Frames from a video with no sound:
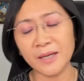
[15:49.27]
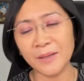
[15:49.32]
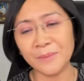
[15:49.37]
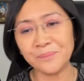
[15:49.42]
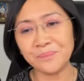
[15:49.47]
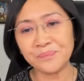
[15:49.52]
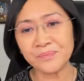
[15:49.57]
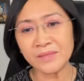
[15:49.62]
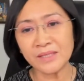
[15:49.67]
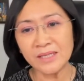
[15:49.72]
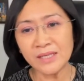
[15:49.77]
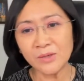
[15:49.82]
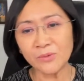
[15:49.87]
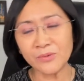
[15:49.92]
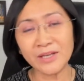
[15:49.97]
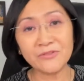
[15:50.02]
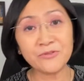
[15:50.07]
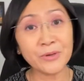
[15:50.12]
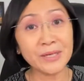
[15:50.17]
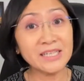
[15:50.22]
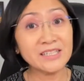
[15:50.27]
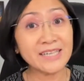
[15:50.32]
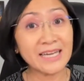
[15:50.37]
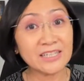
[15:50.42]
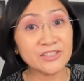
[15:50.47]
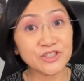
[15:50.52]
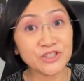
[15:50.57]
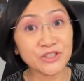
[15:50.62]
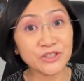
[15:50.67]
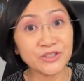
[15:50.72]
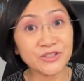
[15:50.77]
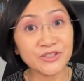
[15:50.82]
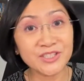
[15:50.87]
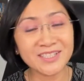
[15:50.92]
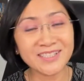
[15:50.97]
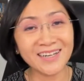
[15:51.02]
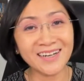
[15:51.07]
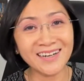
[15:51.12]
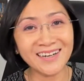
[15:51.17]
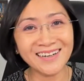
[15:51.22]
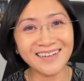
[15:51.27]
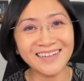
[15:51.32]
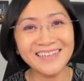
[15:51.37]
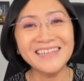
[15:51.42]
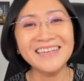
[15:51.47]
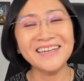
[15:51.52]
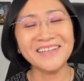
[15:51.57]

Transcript: Um, we have rain catchers uh,